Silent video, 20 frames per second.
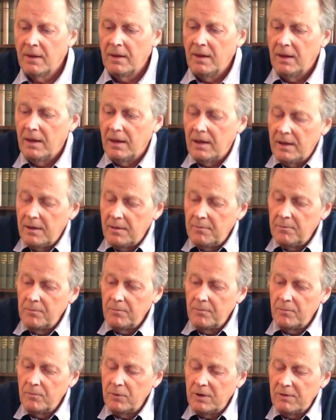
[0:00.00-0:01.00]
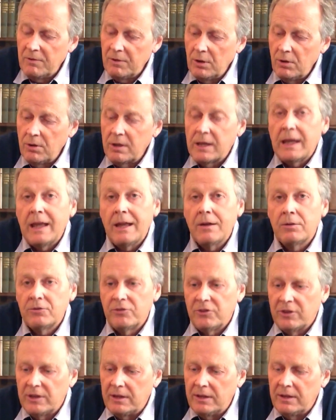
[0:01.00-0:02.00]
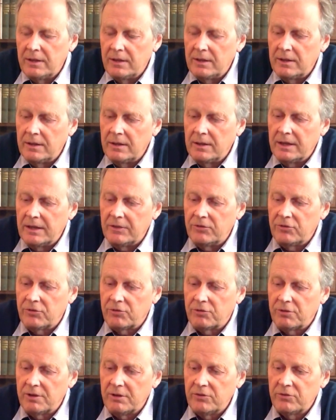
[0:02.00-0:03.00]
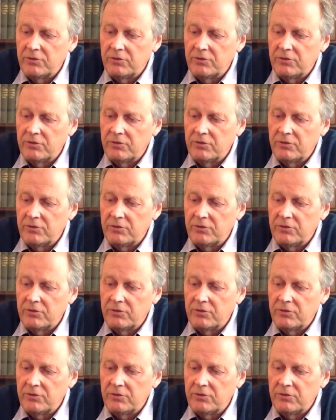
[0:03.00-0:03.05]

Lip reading: We have a lot of county histories